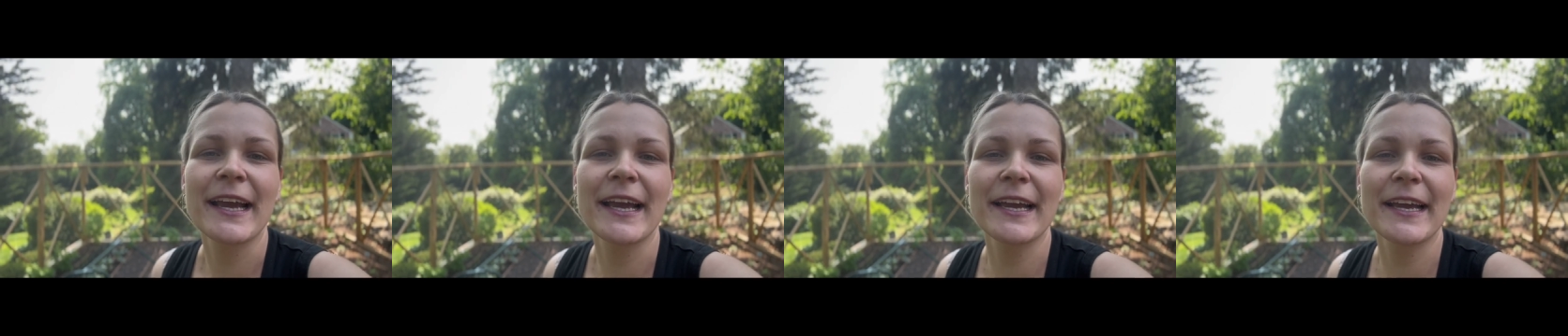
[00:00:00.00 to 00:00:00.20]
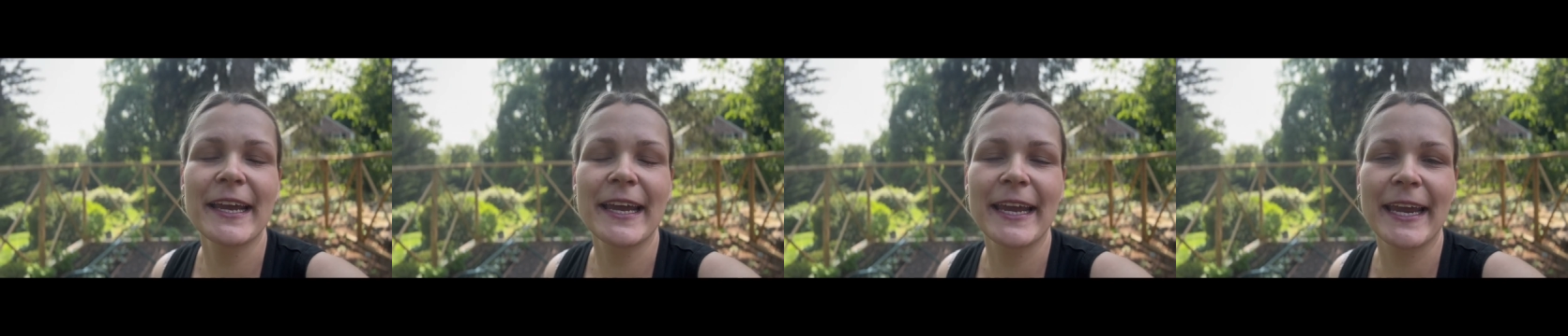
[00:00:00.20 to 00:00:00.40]

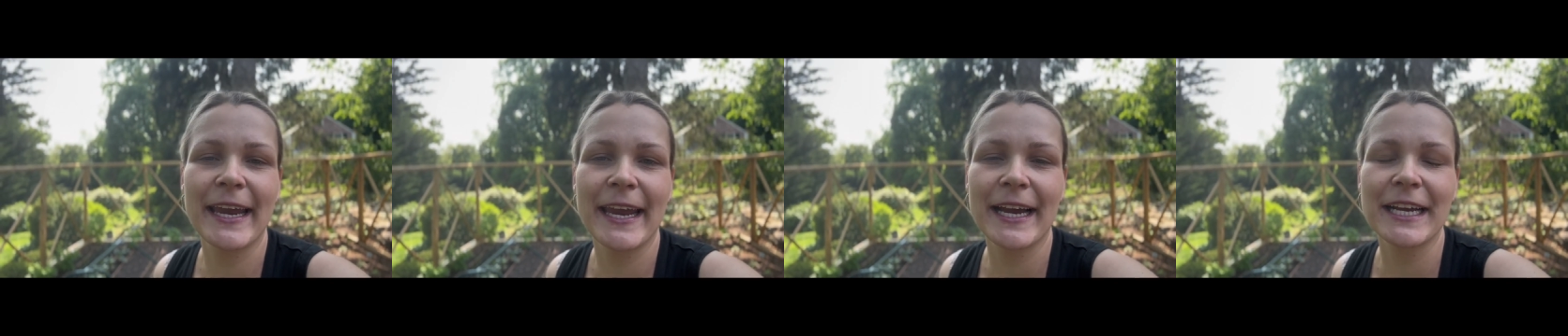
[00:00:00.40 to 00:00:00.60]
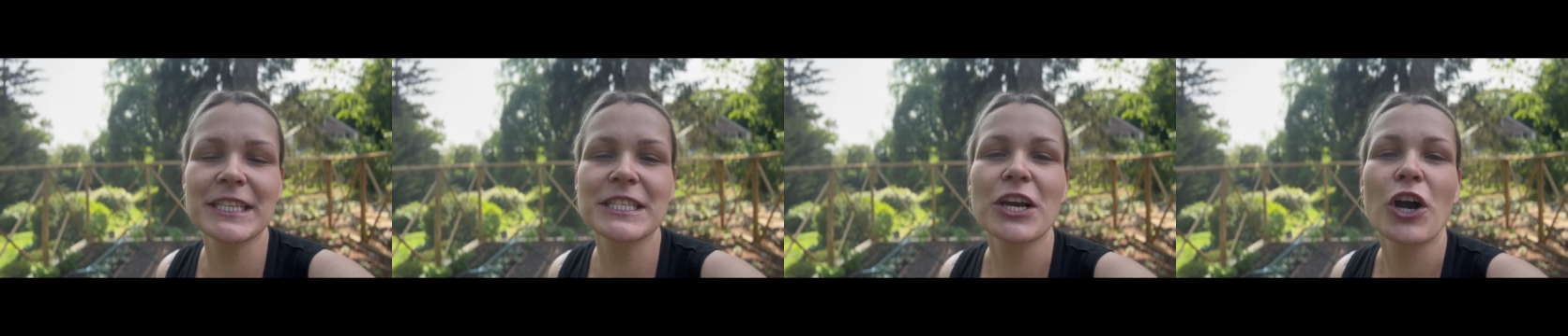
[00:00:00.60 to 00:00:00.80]

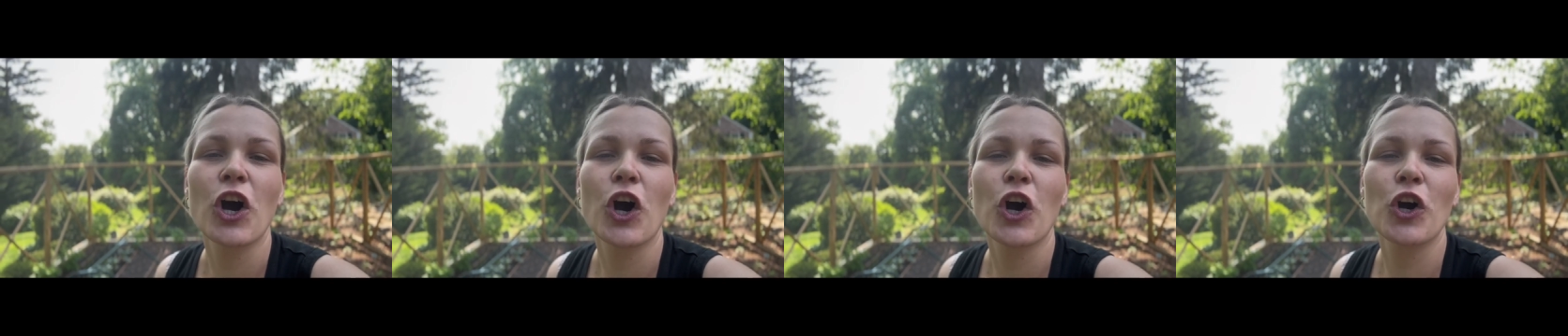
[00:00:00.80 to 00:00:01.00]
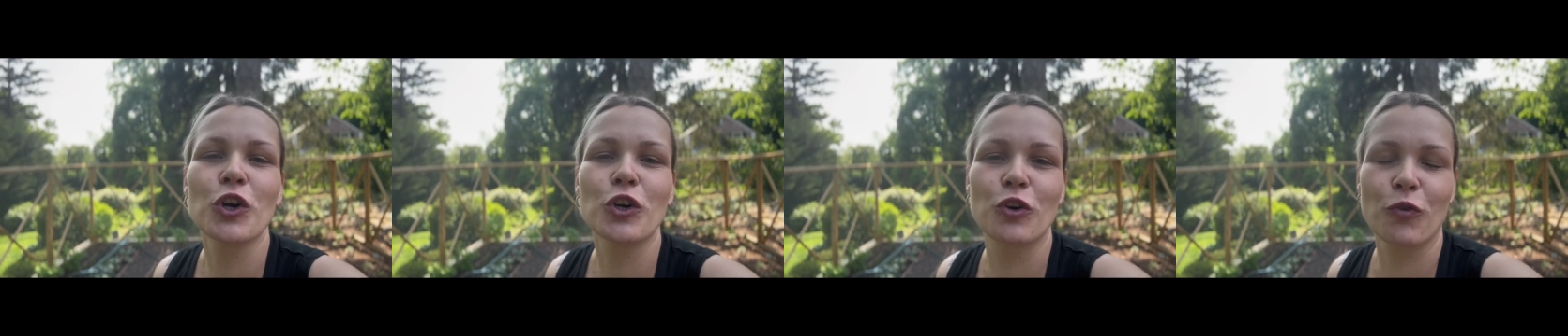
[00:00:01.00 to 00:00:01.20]
and
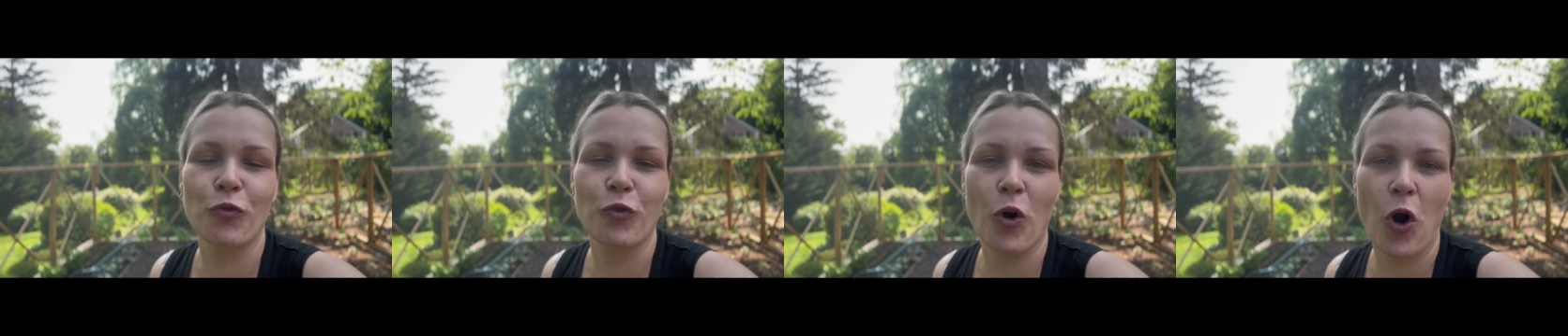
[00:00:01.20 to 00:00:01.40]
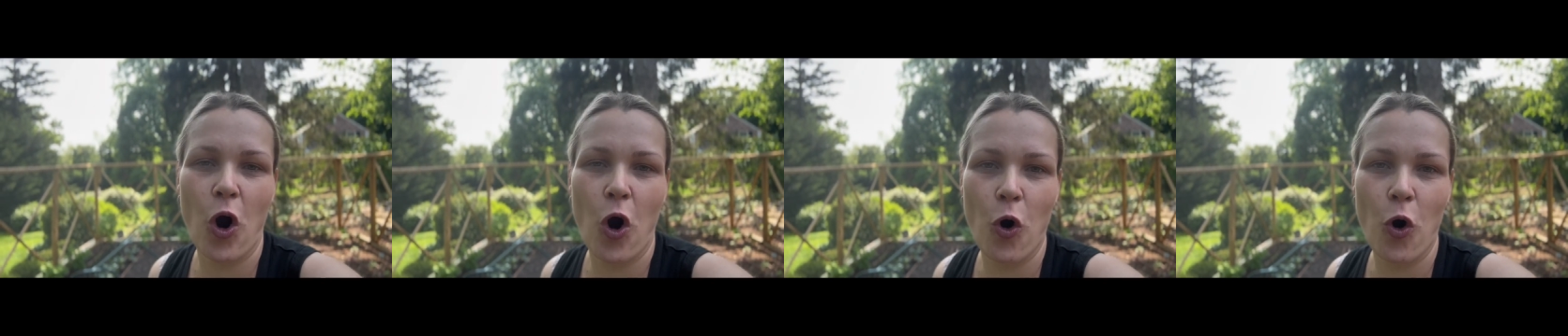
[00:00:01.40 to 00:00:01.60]

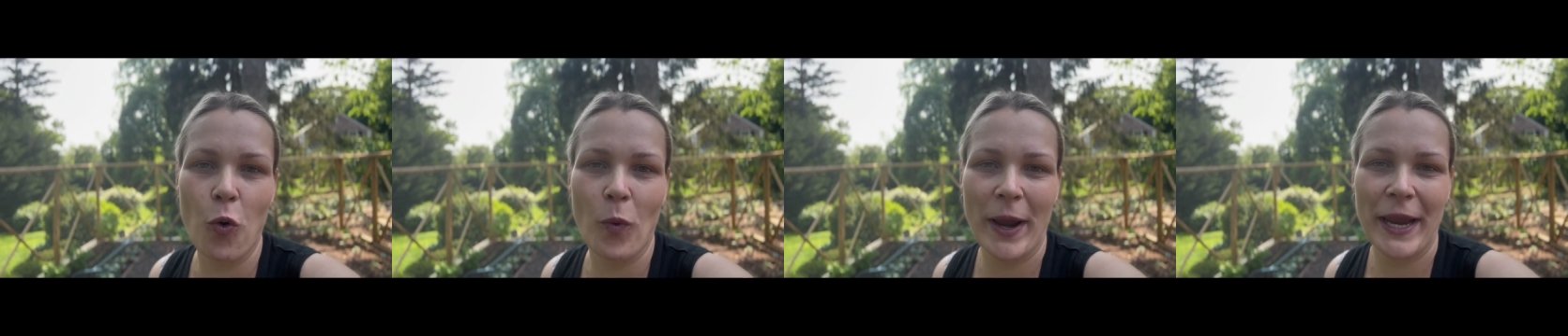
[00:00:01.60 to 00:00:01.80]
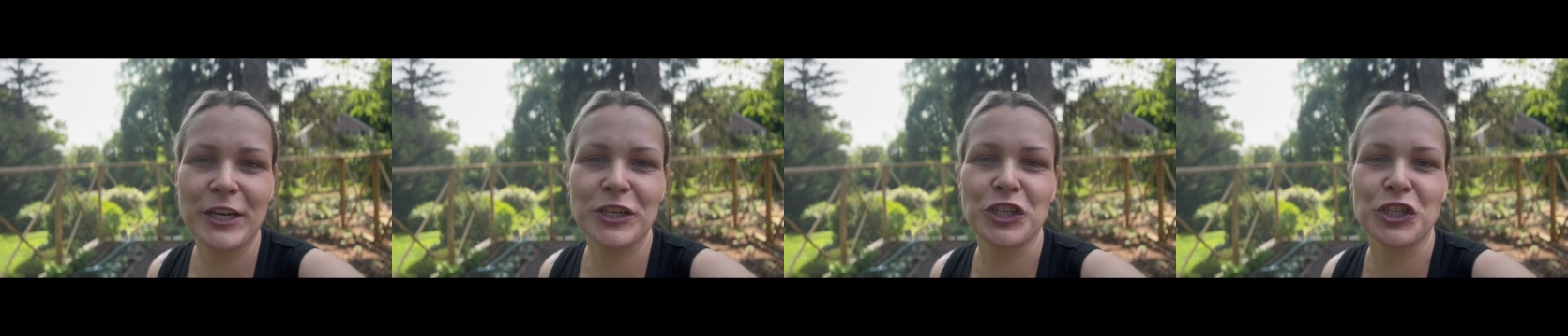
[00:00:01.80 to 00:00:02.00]

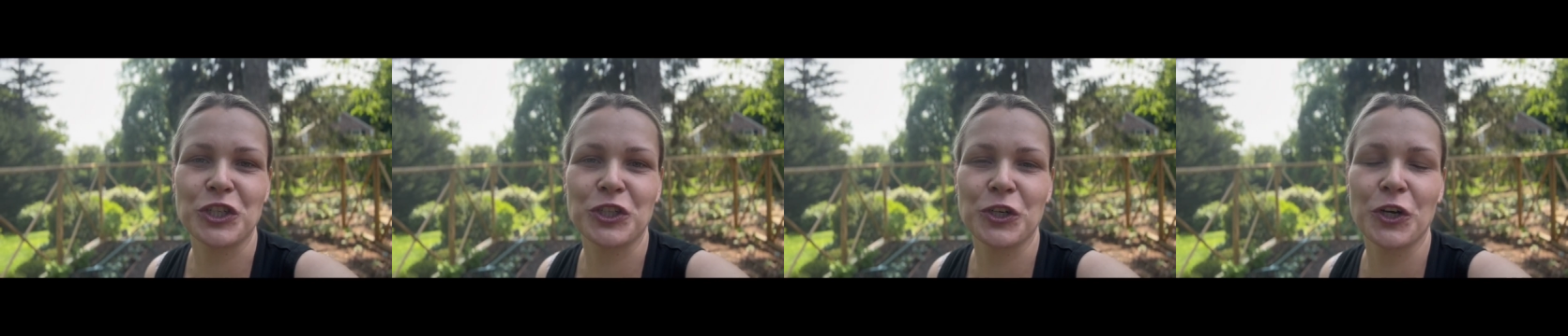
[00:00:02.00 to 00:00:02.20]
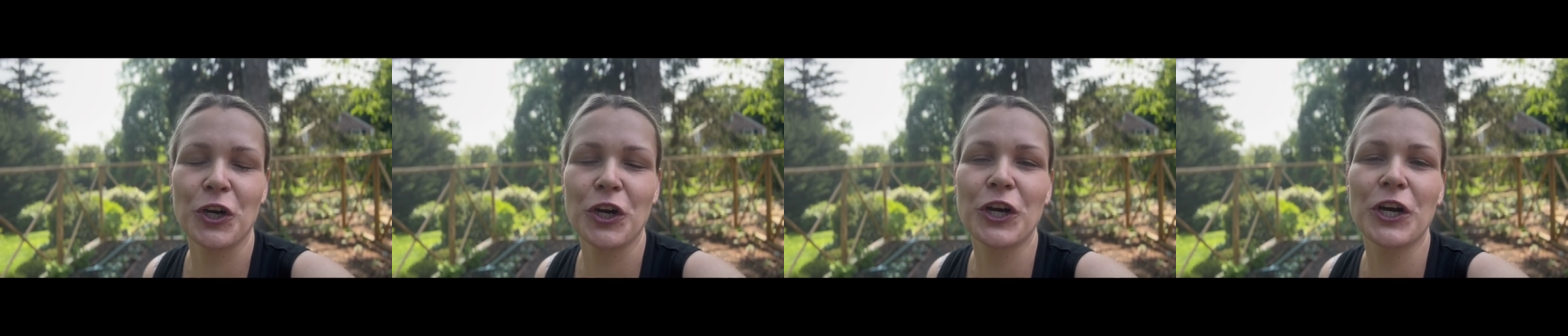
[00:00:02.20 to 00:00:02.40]
growing
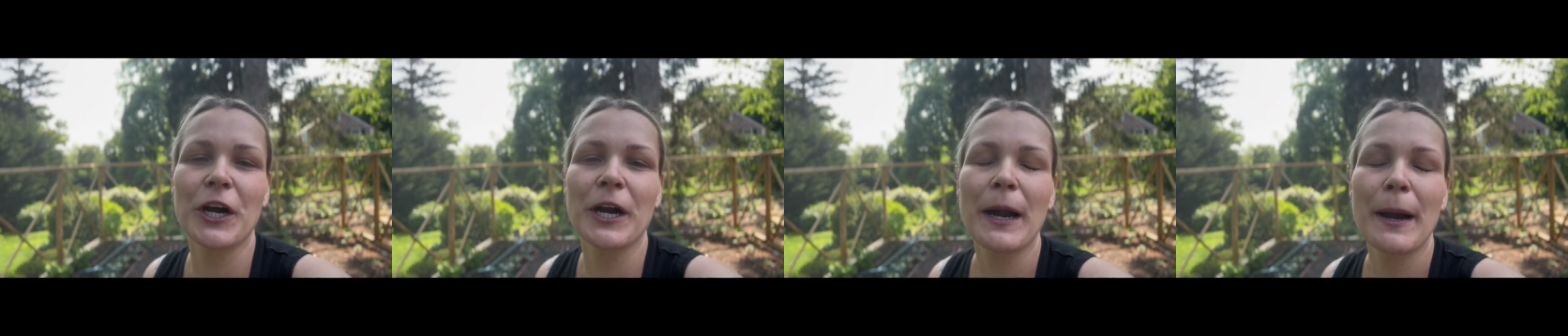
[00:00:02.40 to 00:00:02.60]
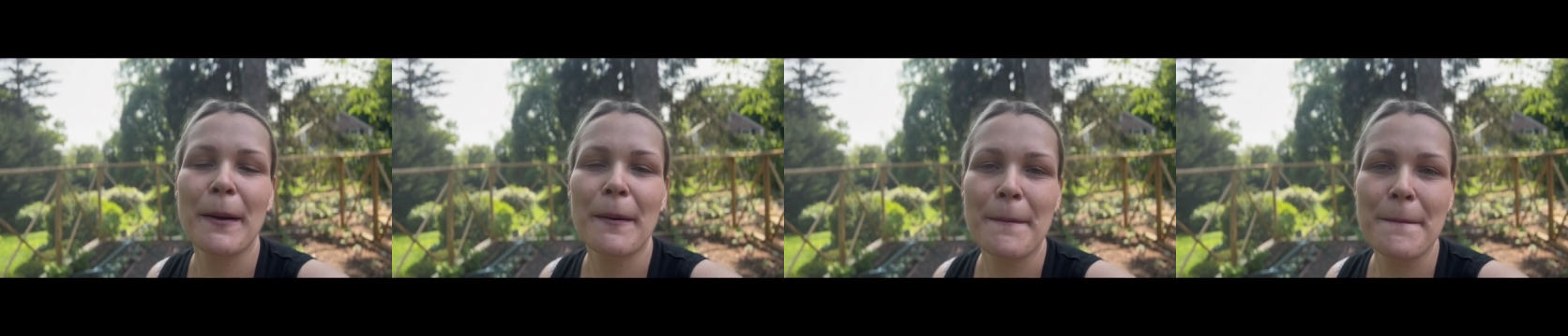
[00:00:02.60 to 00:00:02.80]

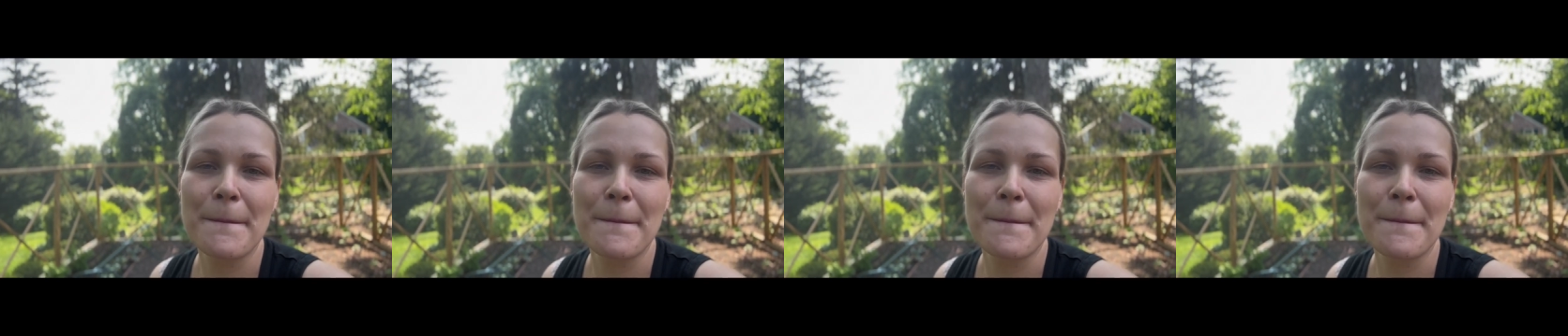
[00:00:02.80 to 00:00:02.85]
sugar